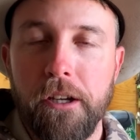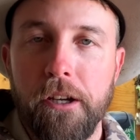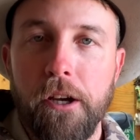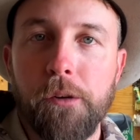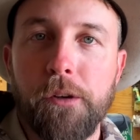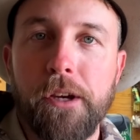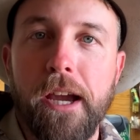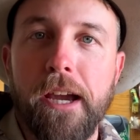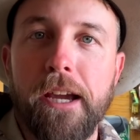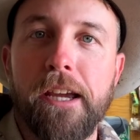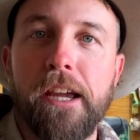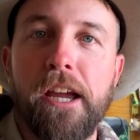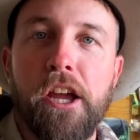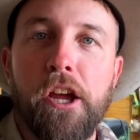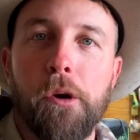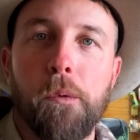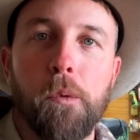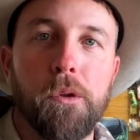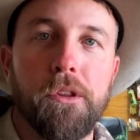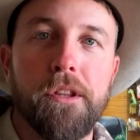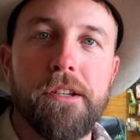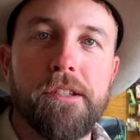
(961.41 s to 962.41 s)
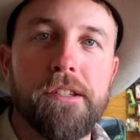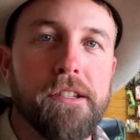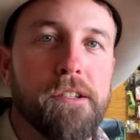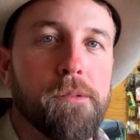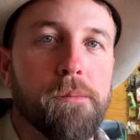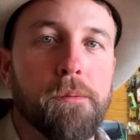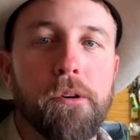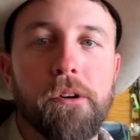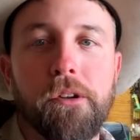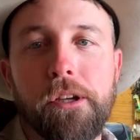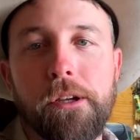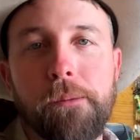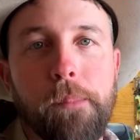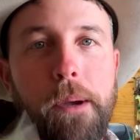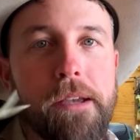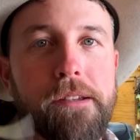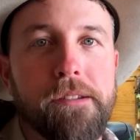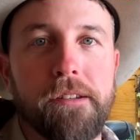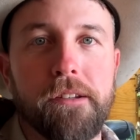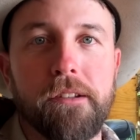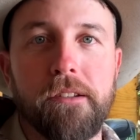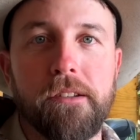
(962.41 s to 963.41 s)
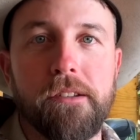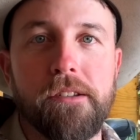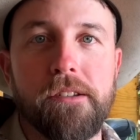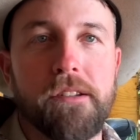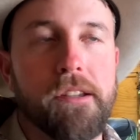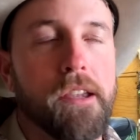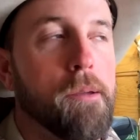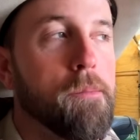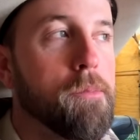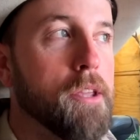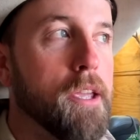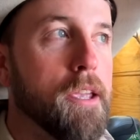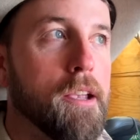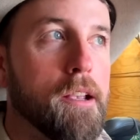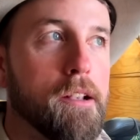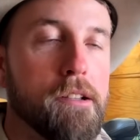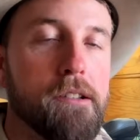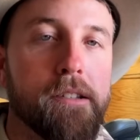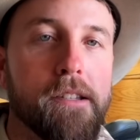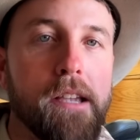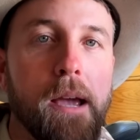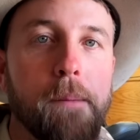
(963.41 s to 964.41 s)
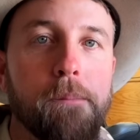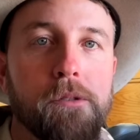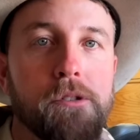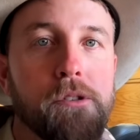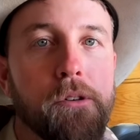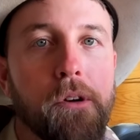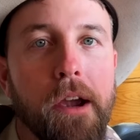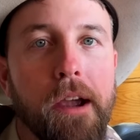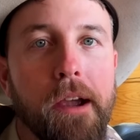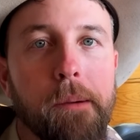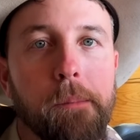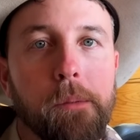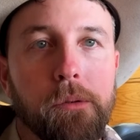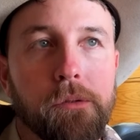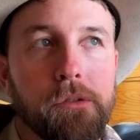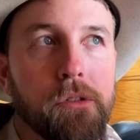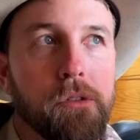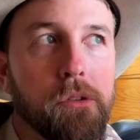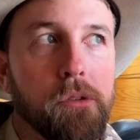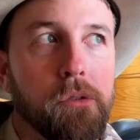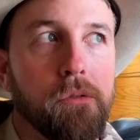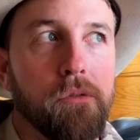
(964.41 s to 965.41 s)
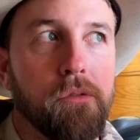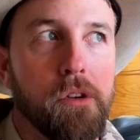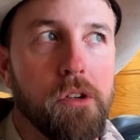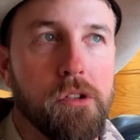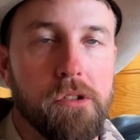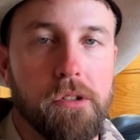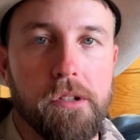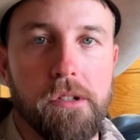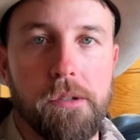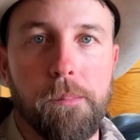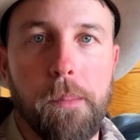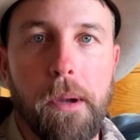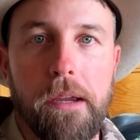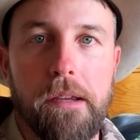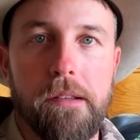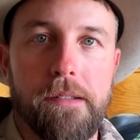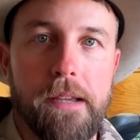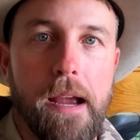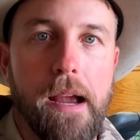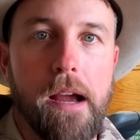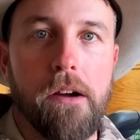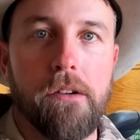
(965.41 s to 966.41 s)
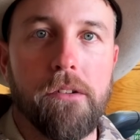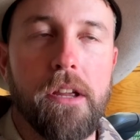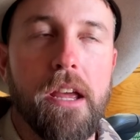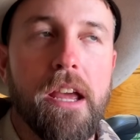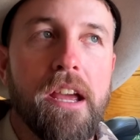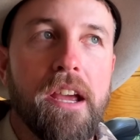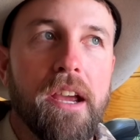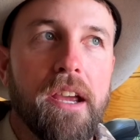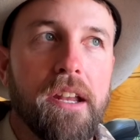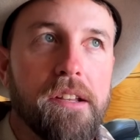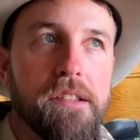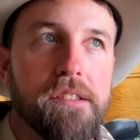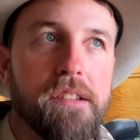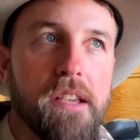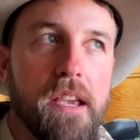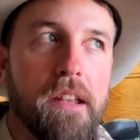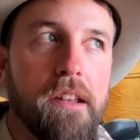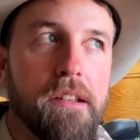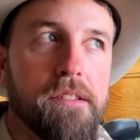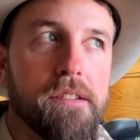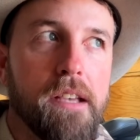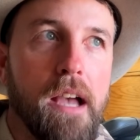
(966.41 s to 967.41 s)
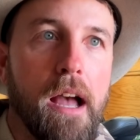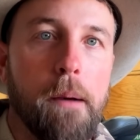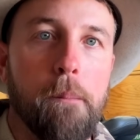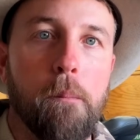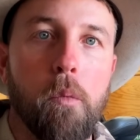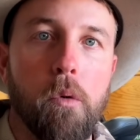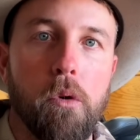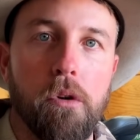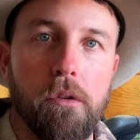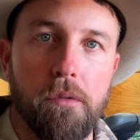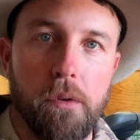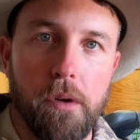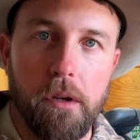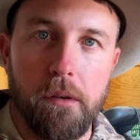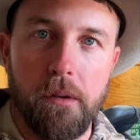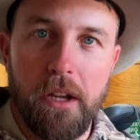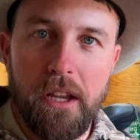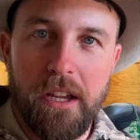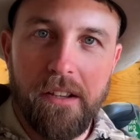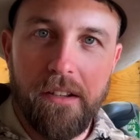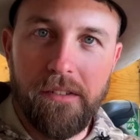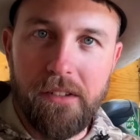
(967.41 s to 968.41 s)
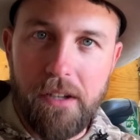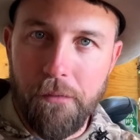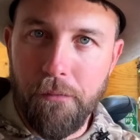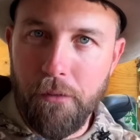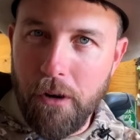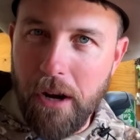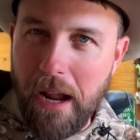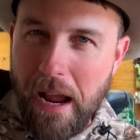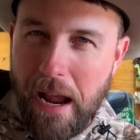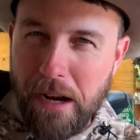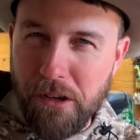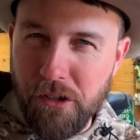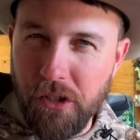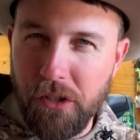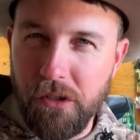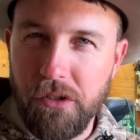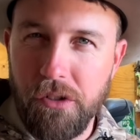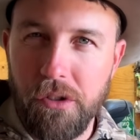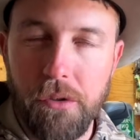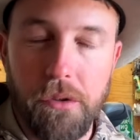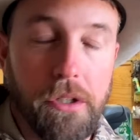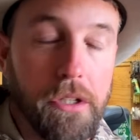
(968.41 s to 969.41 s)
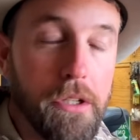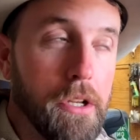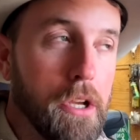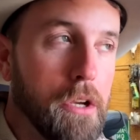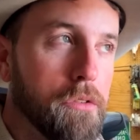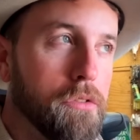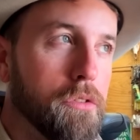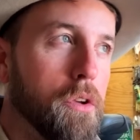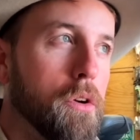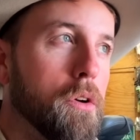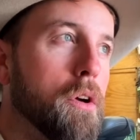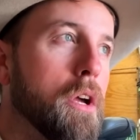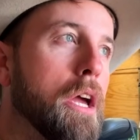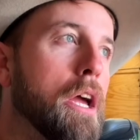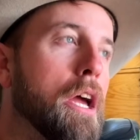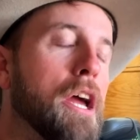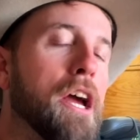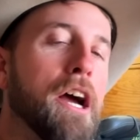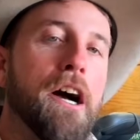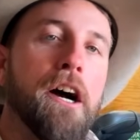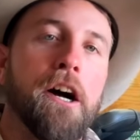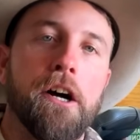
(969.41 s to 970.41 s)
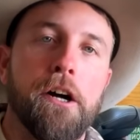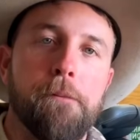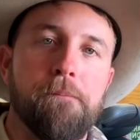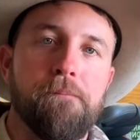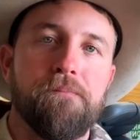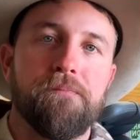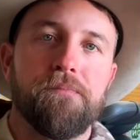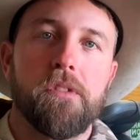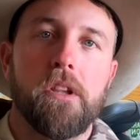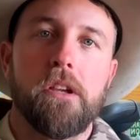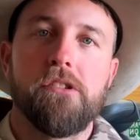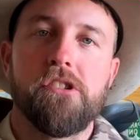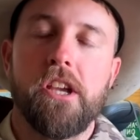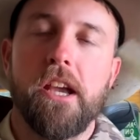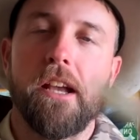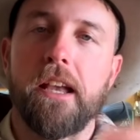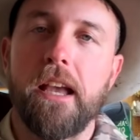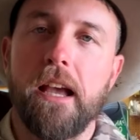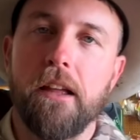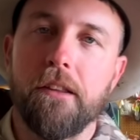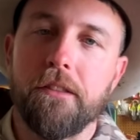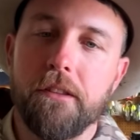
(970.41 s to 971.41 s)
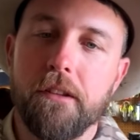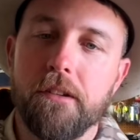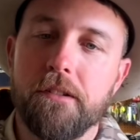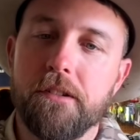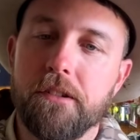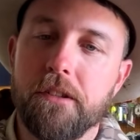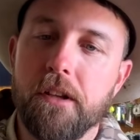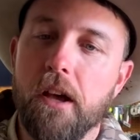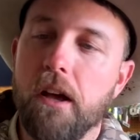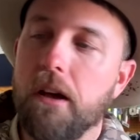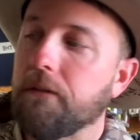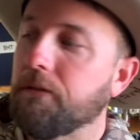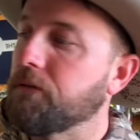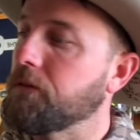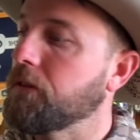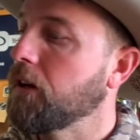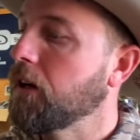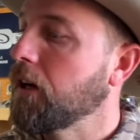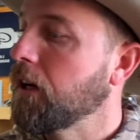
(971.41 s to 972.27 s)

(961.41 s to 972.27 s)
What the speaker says: Okay. Well, this is really basically the same thing, except you're able to fish this bait down and it's got more of a different action to it, So, check out this stuff.